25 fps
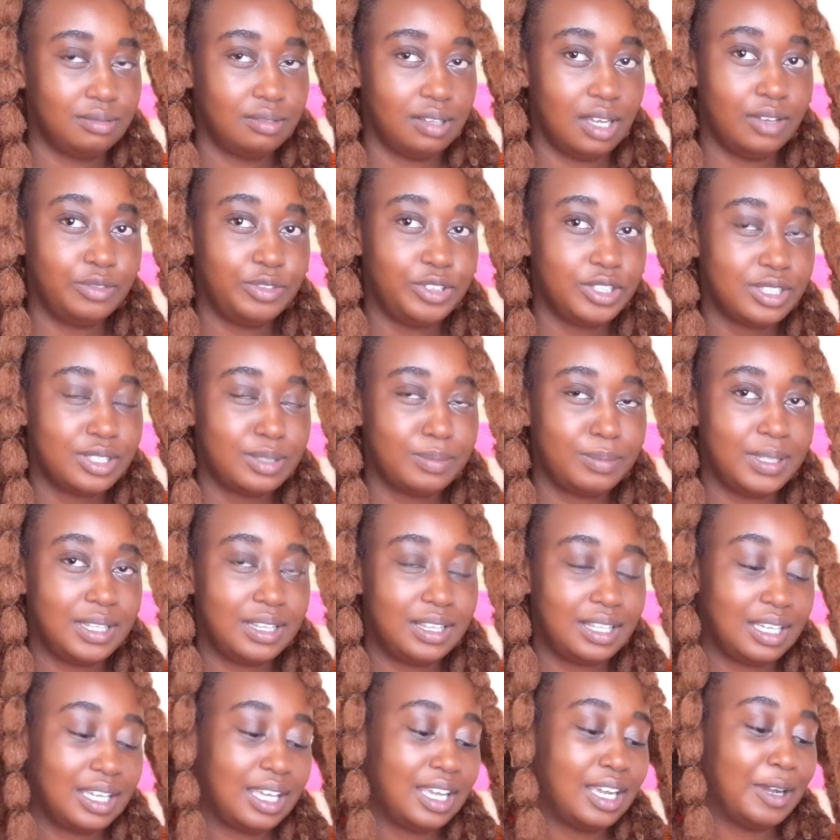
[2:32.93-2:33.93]
I've just been
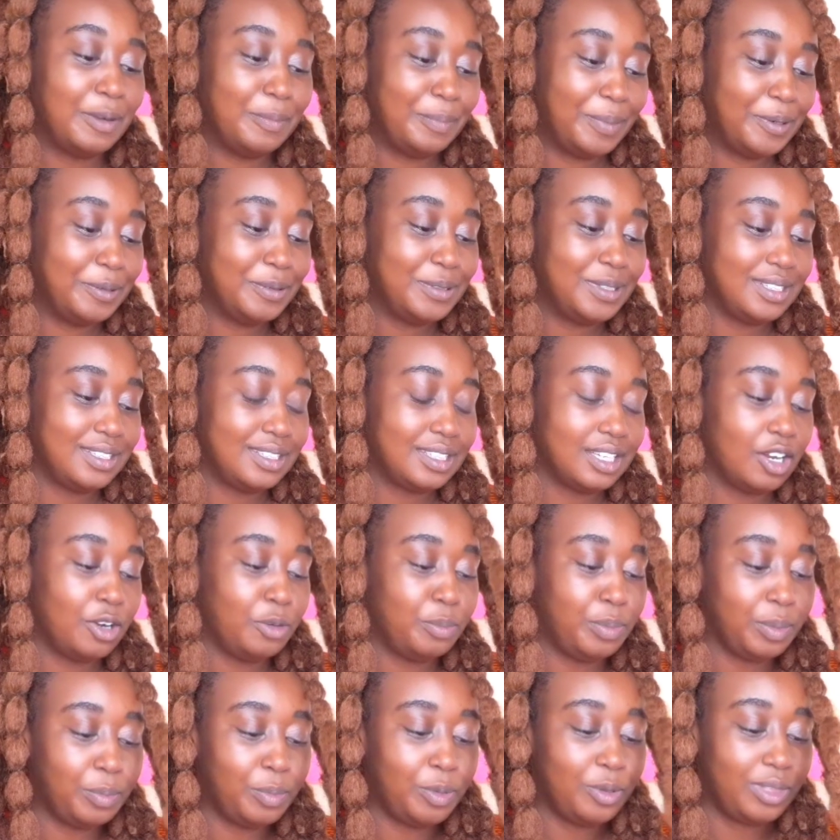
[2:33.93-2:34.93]
thinking about it, how
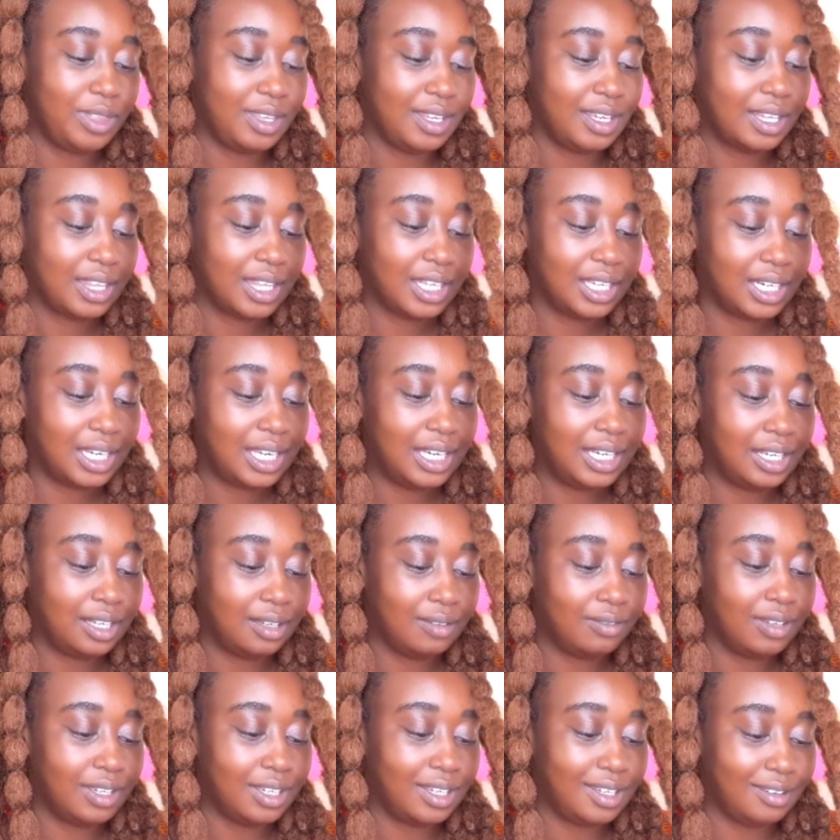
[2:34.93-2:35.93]
people think that I
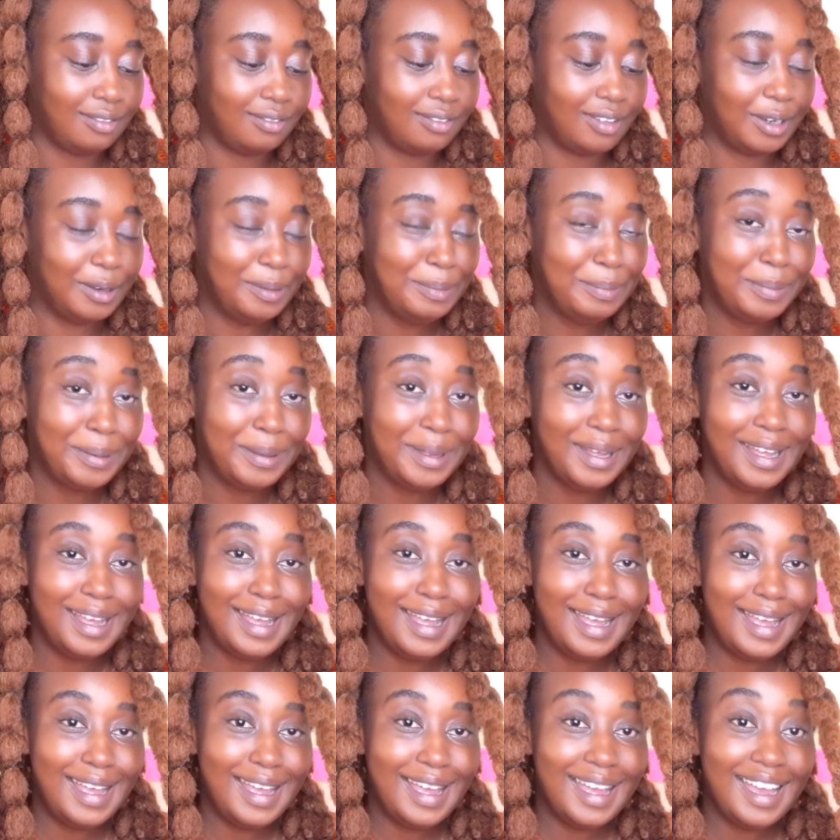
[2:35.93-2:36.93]
never give up.
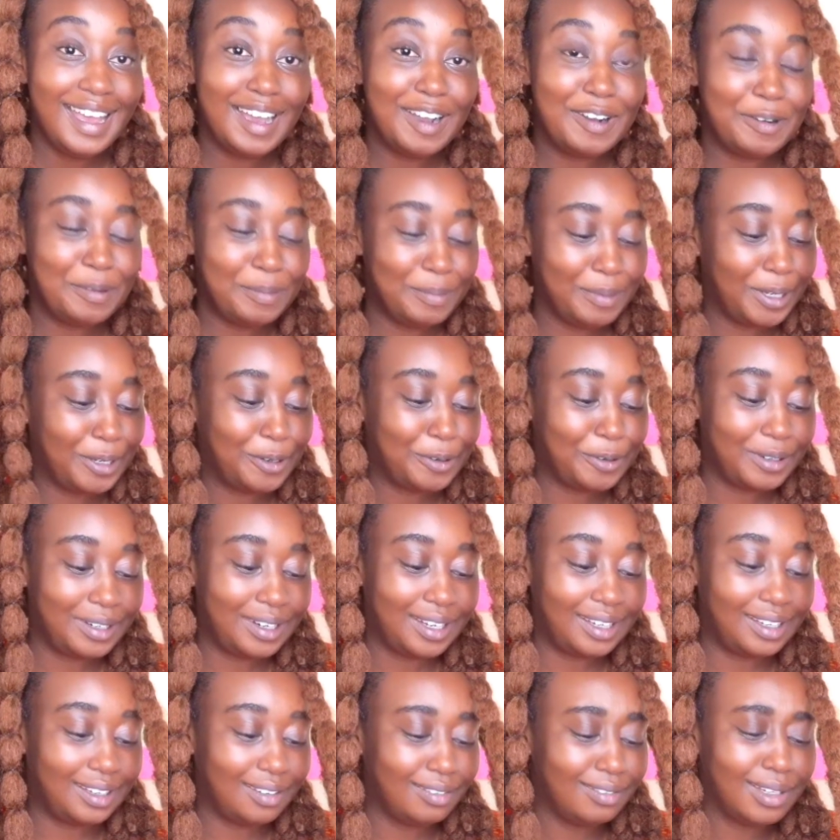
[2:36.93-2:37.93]
Oh my god, I
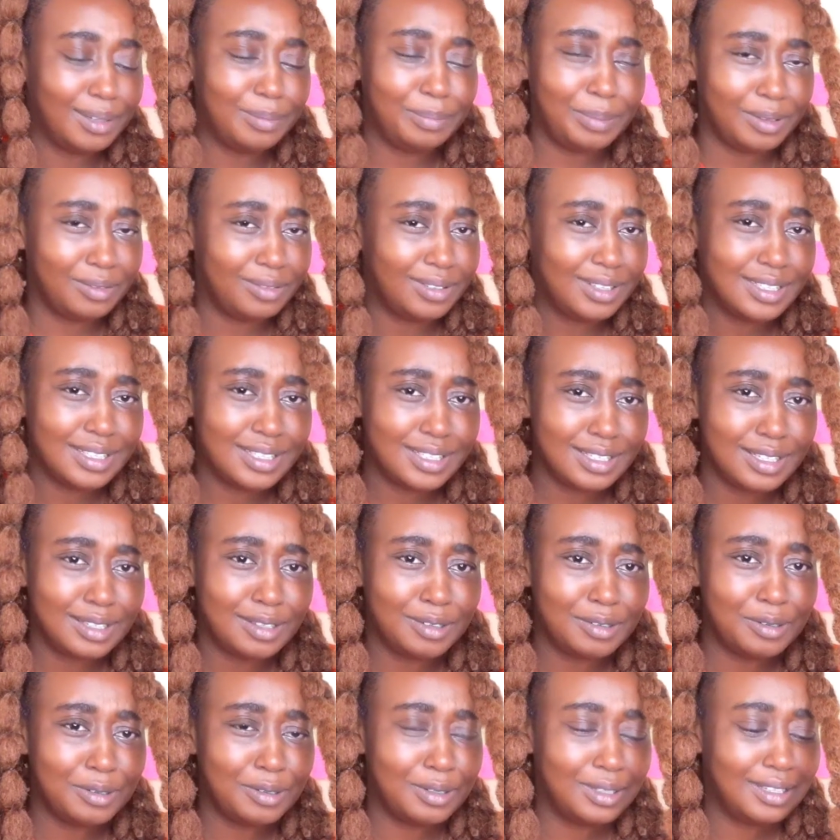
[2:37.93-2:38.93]
give up every
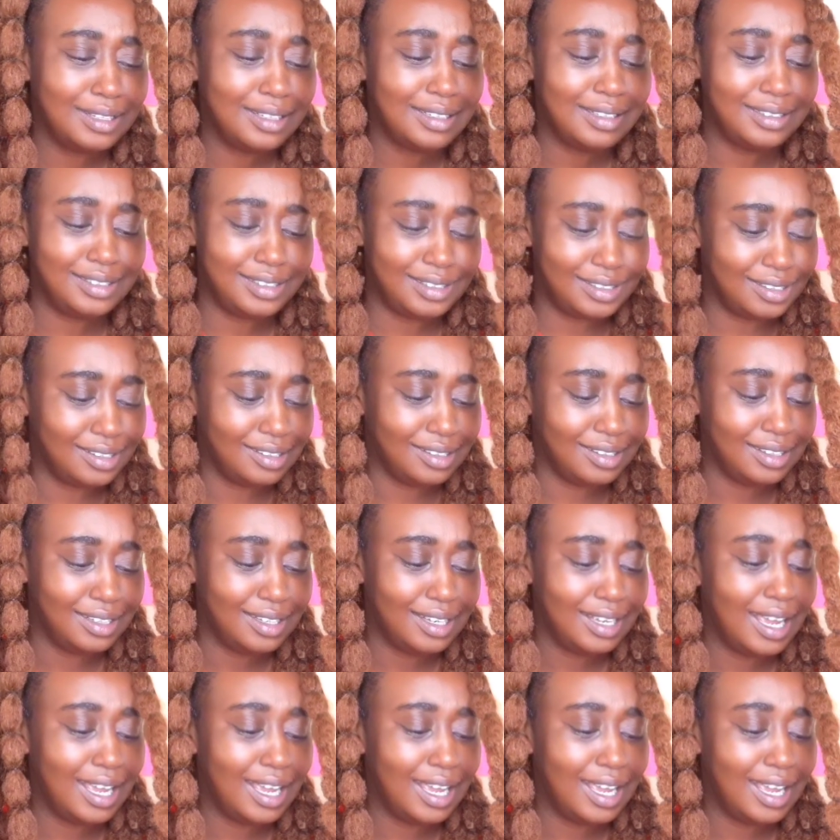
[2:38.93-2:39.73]
single day.